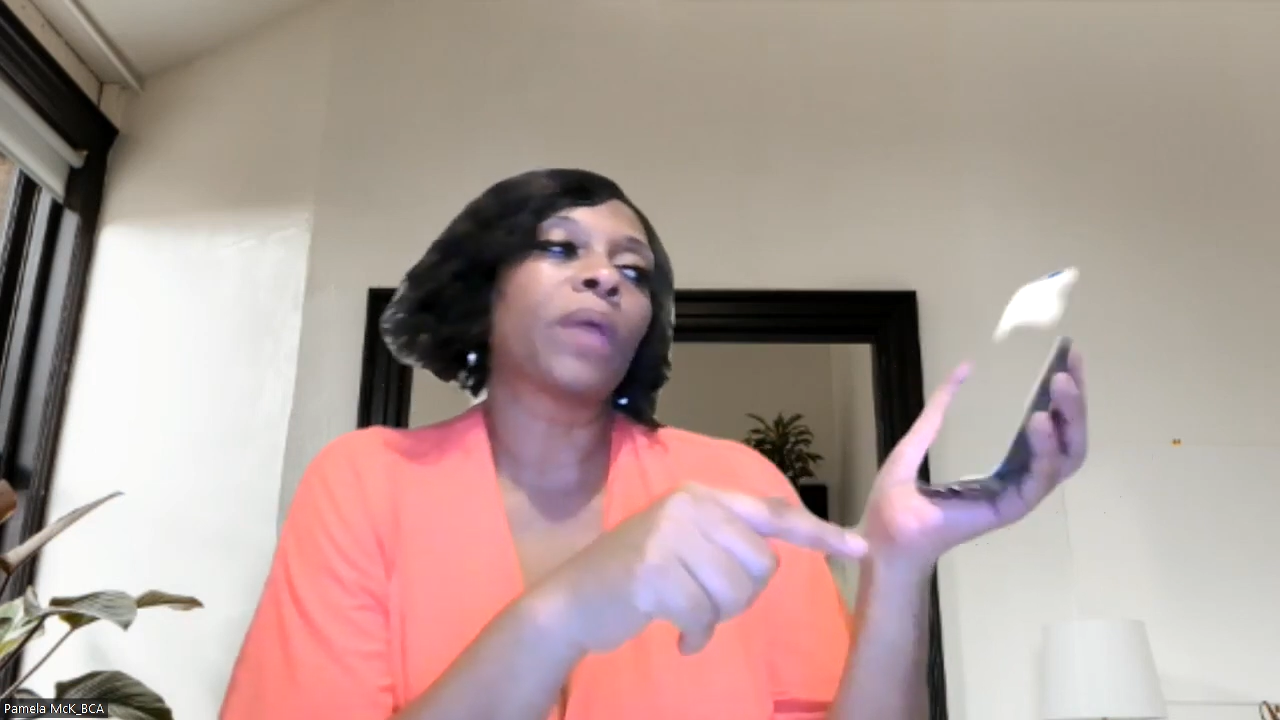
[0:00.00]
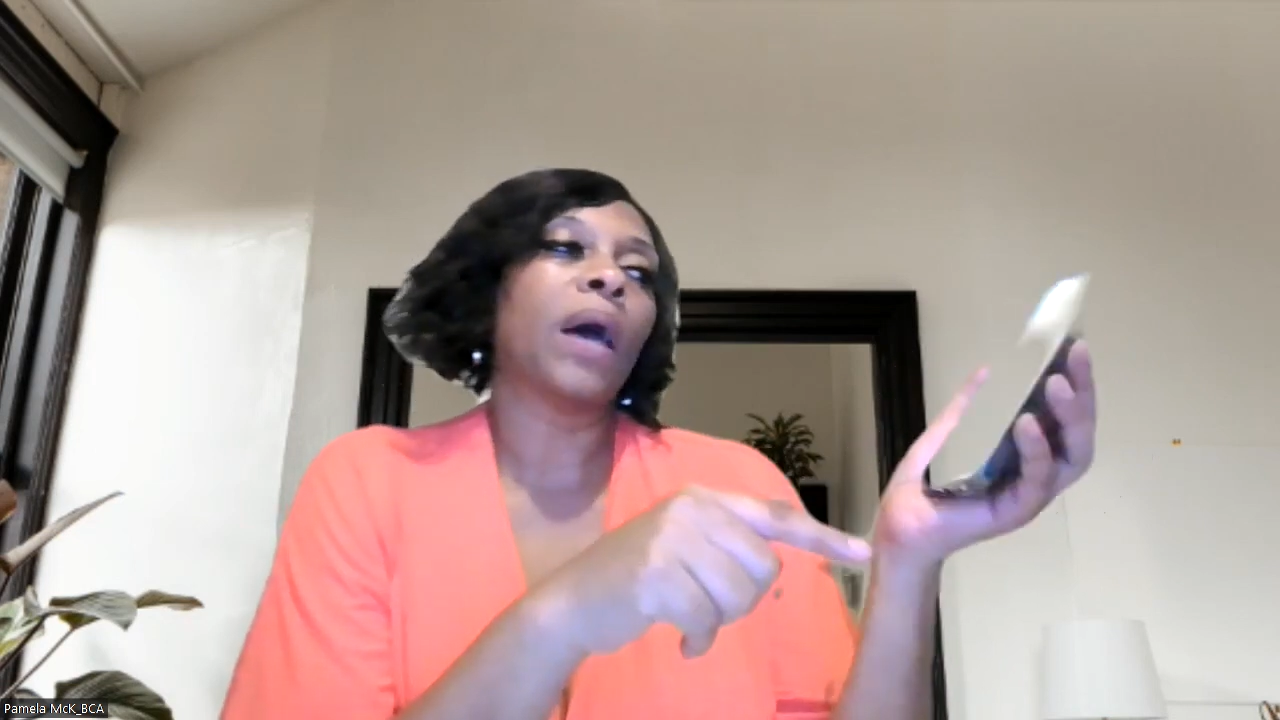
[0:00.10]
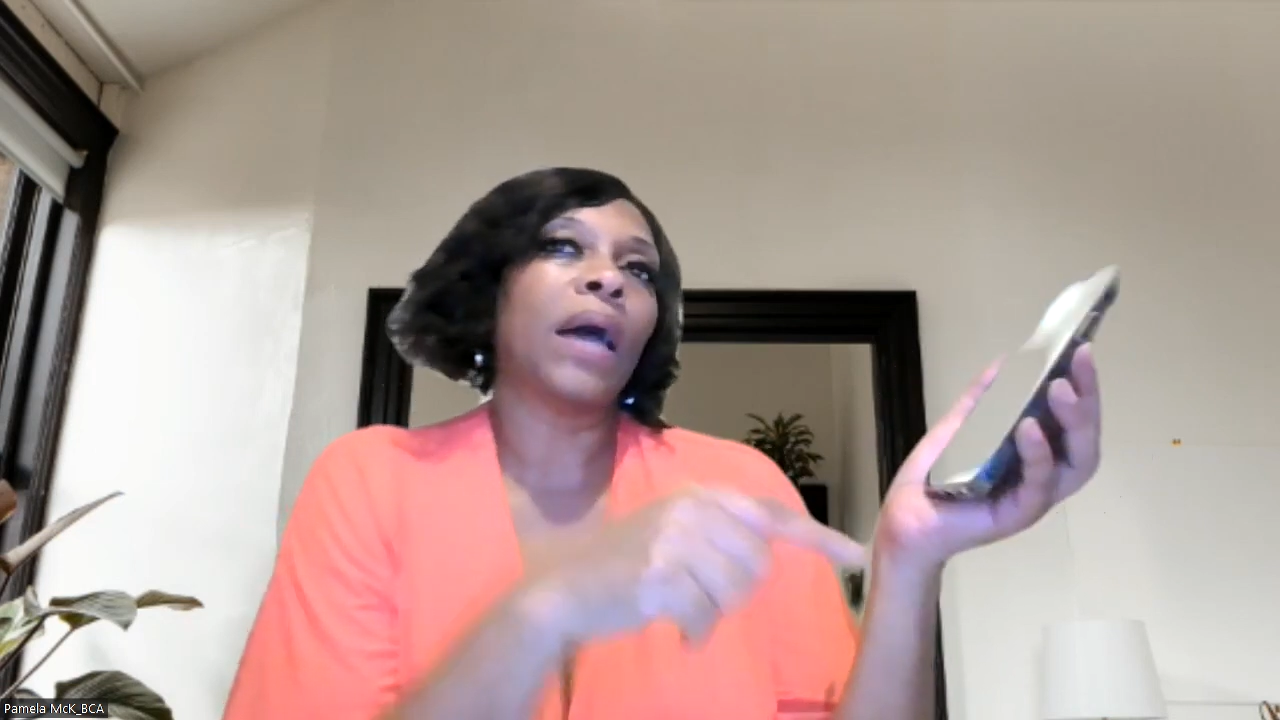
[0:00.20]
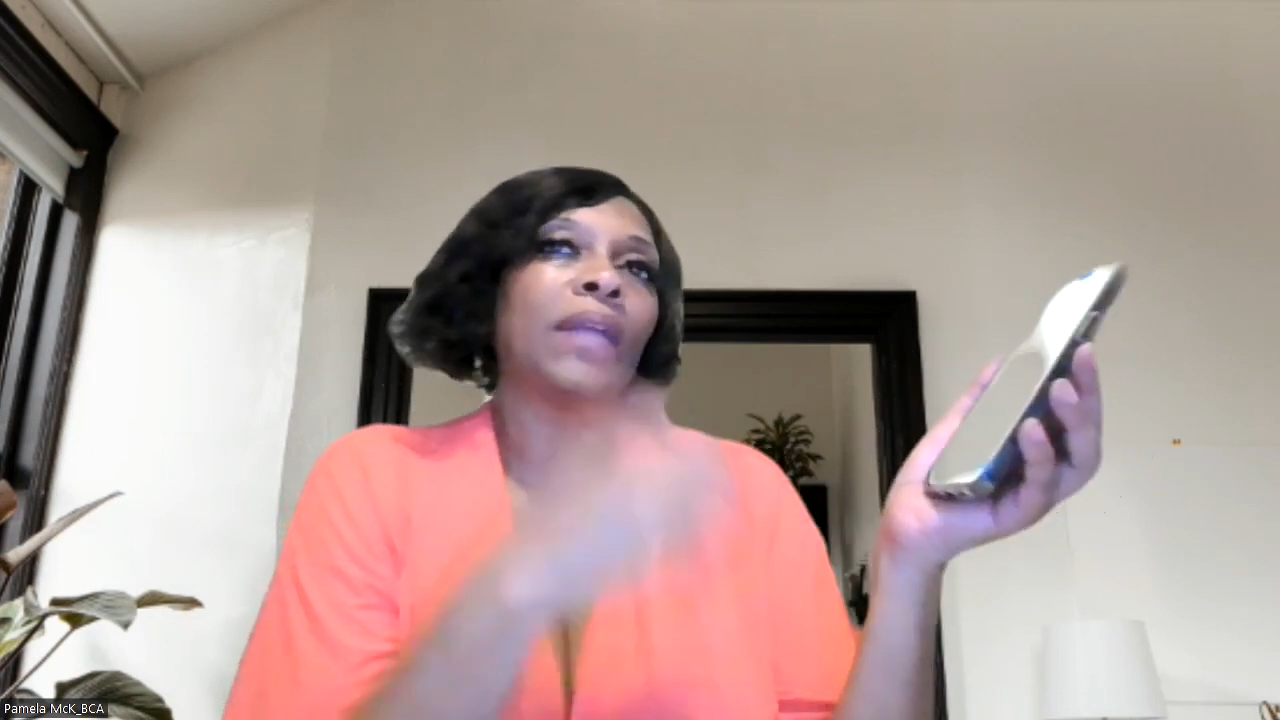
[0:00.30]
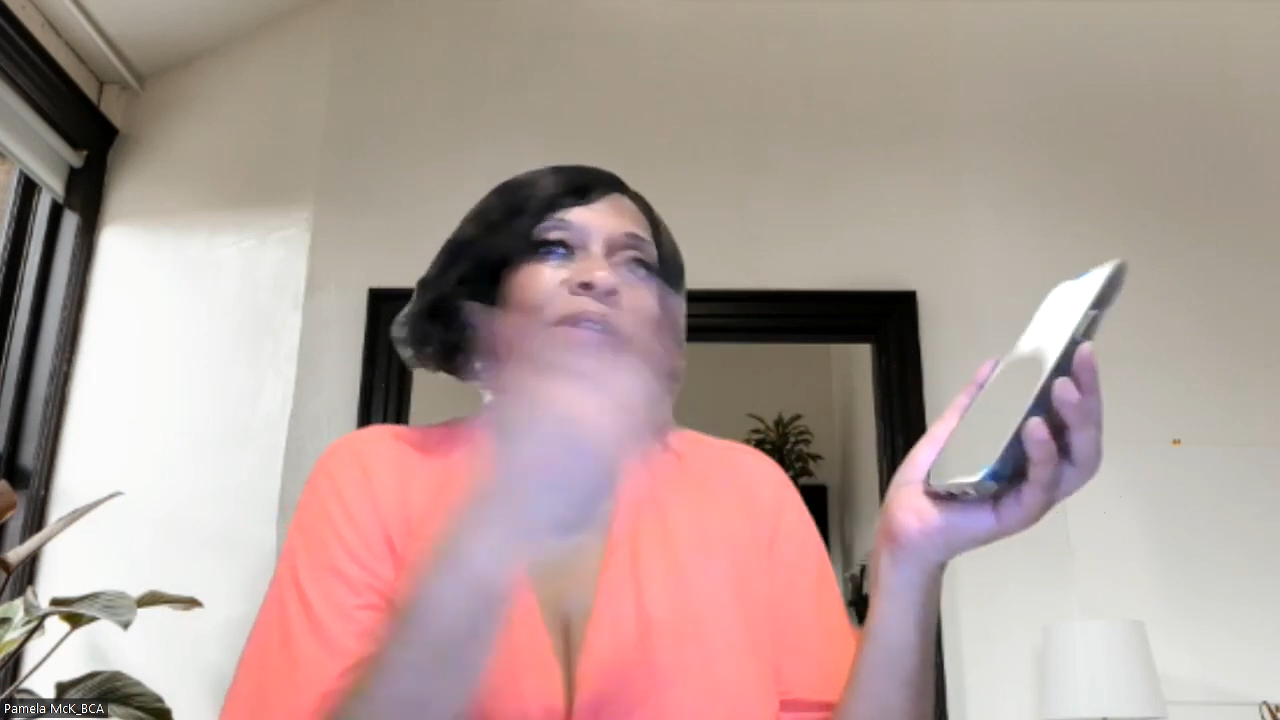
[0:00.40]

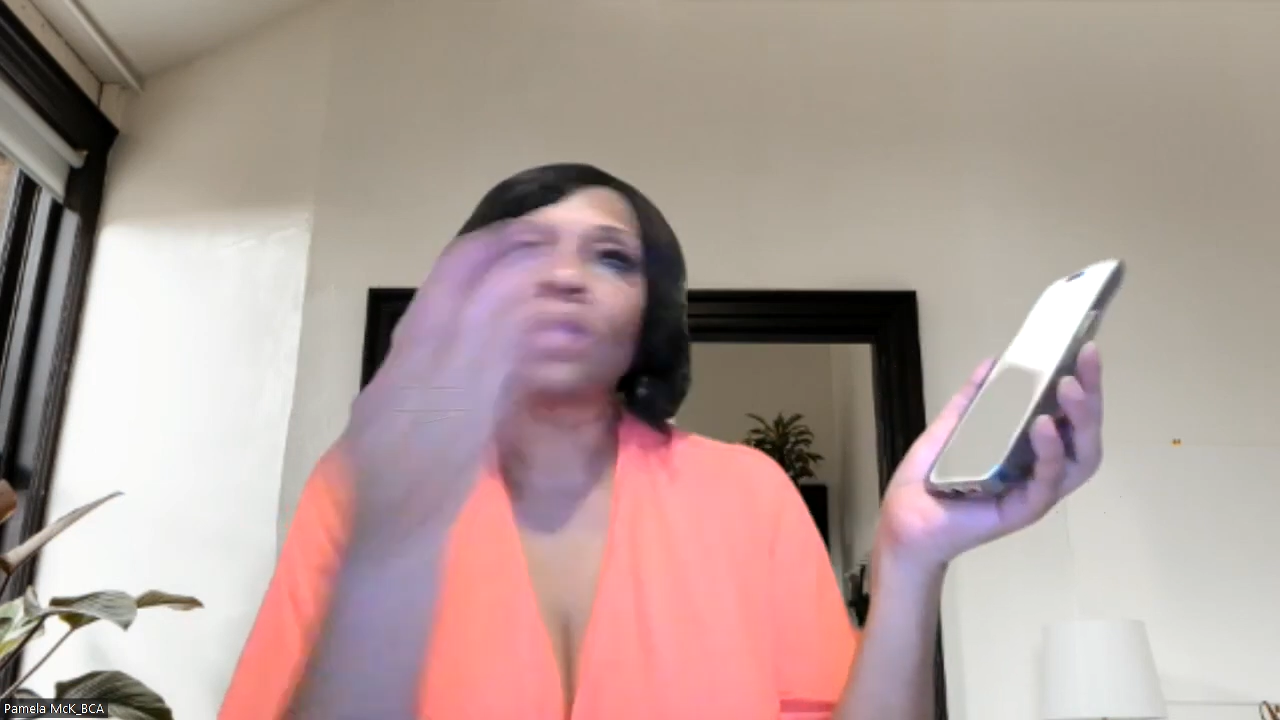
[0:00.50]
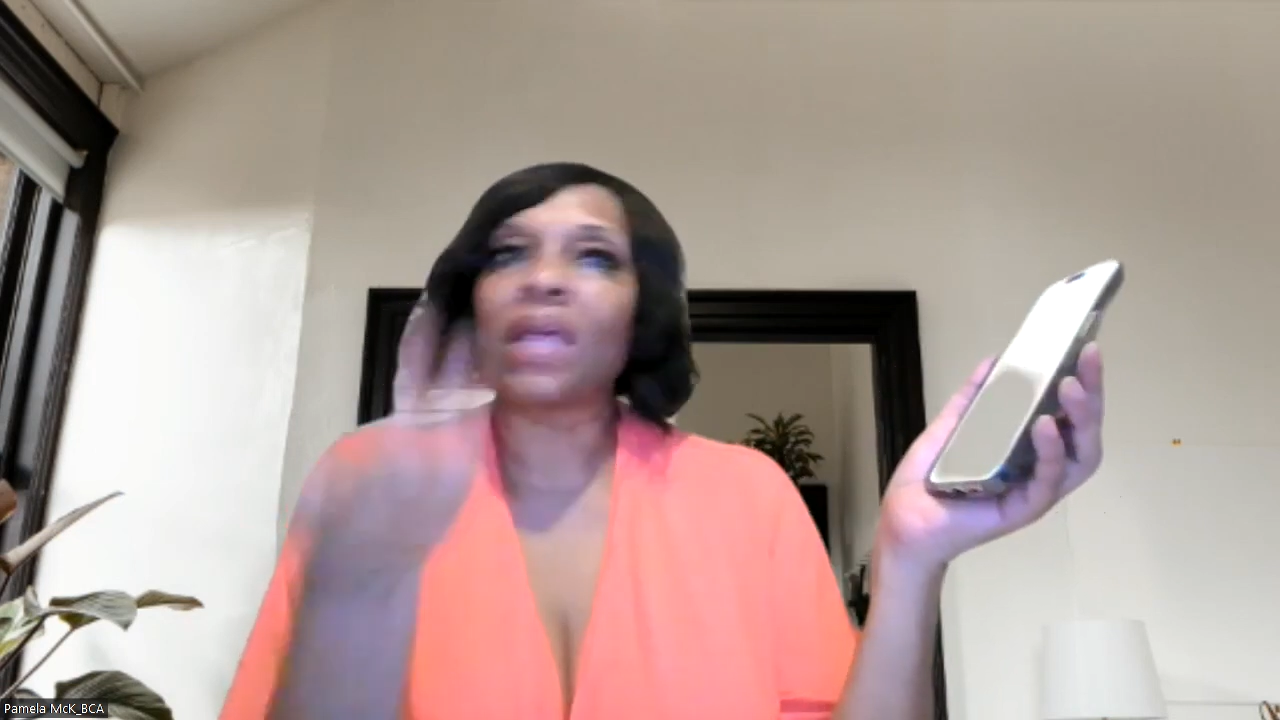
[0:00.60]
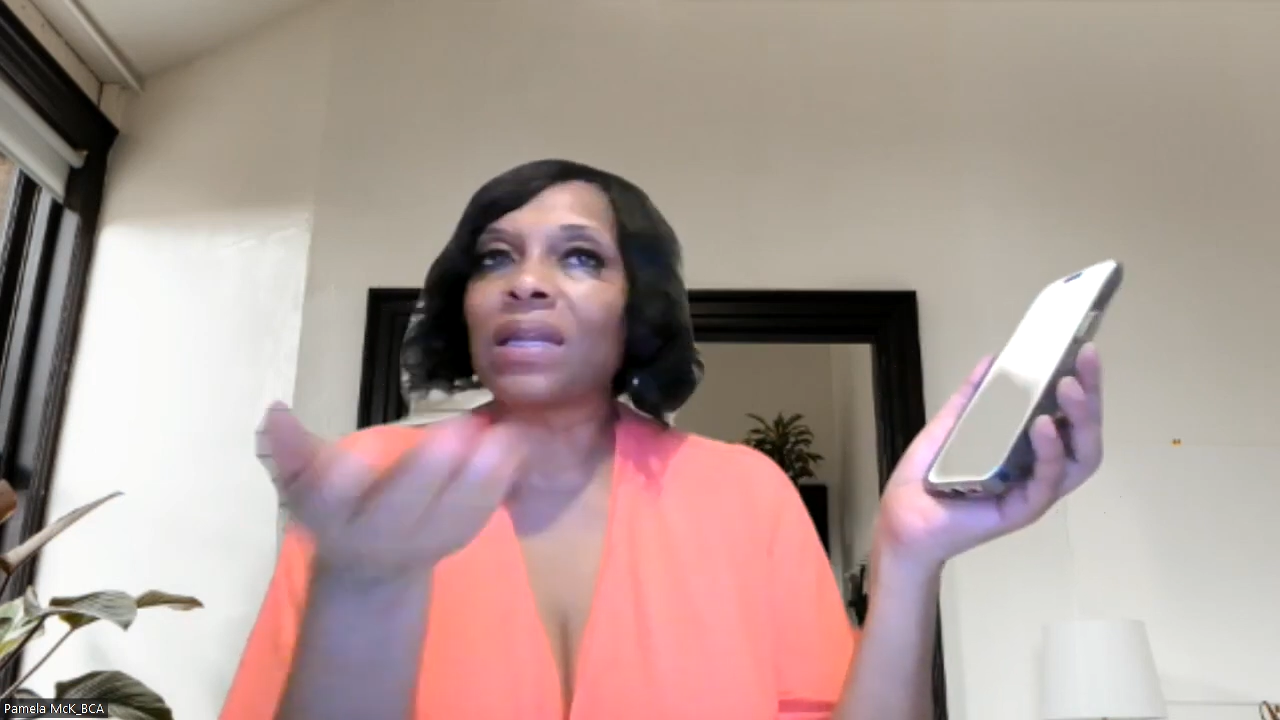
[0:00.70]
I do that